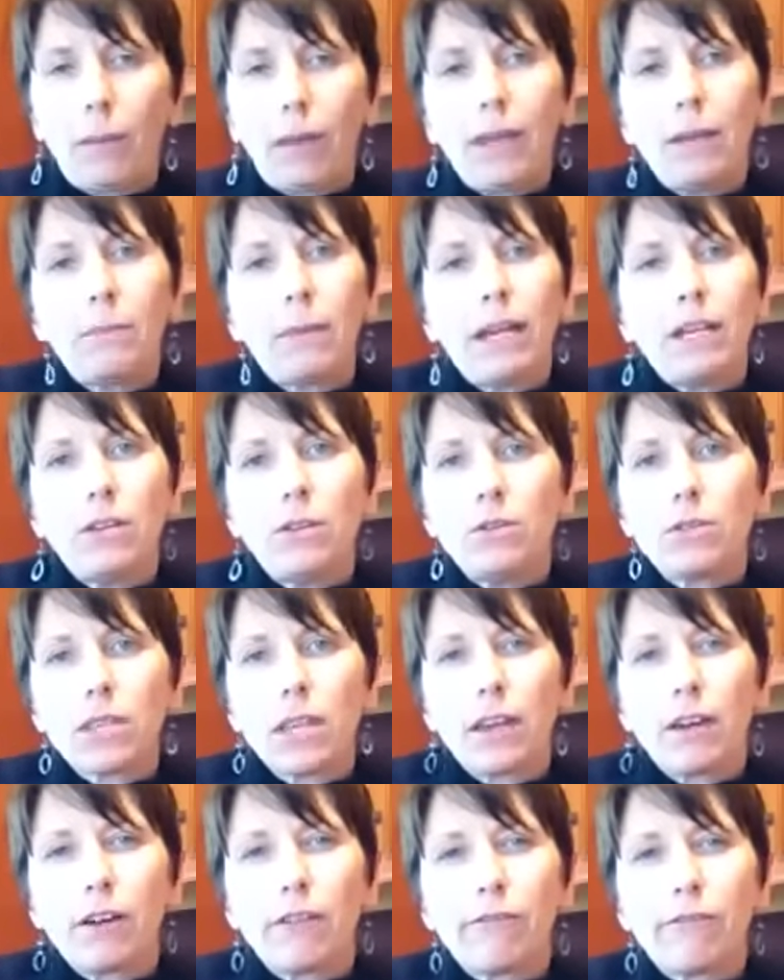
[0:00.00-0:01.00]
in my
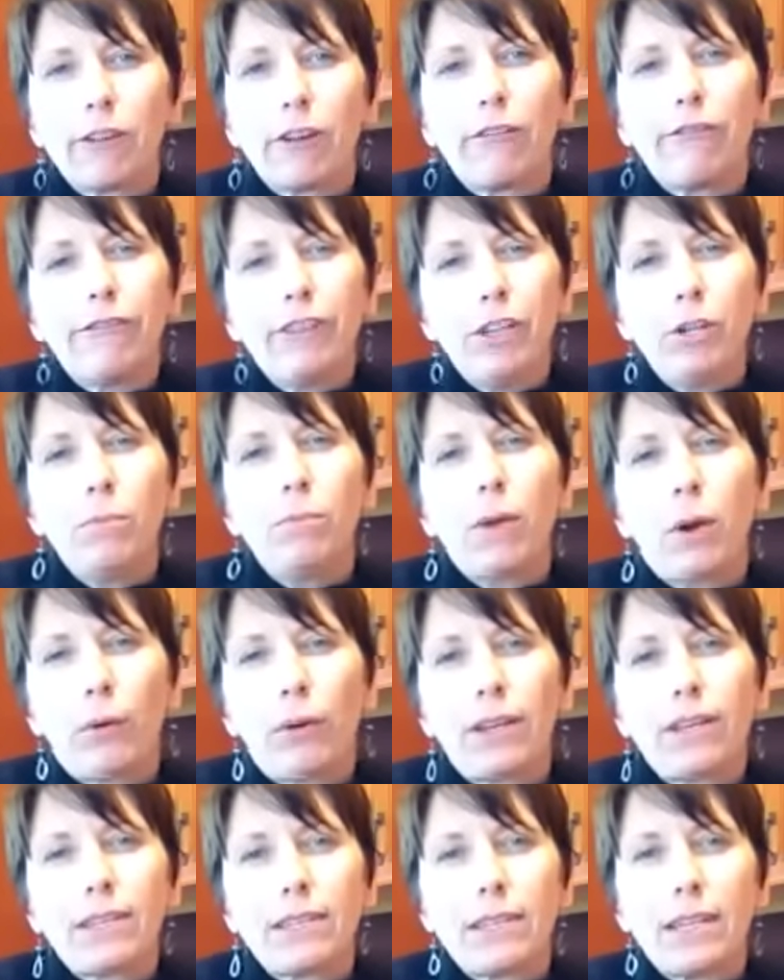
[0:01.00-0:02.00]
newsletter for a few
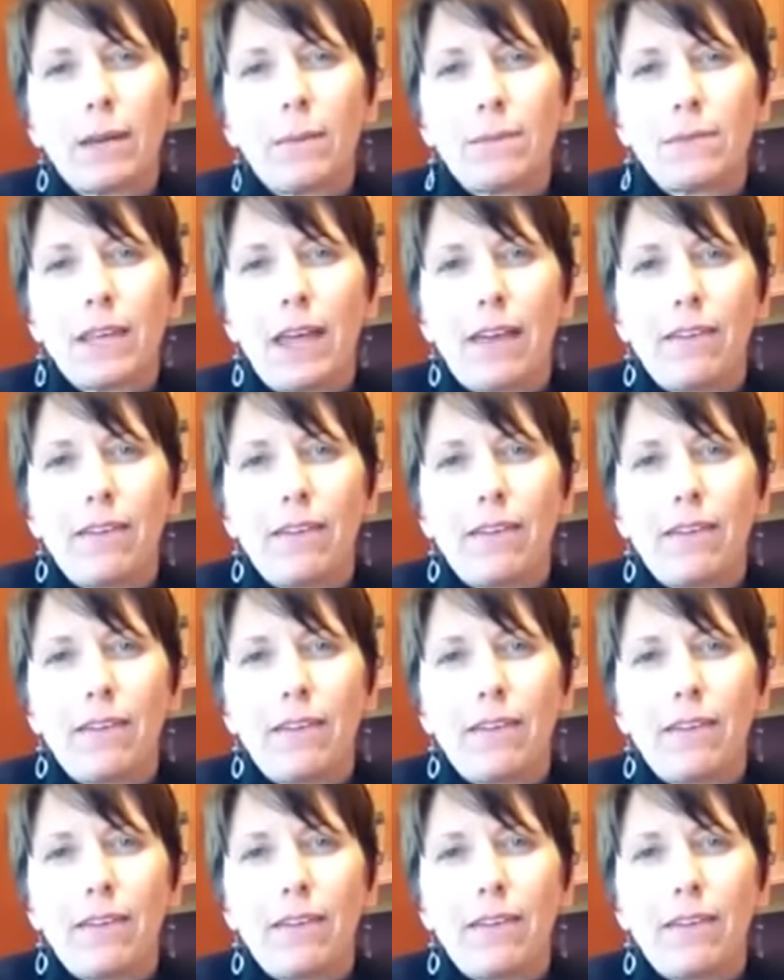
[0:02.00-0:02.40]
bonus tips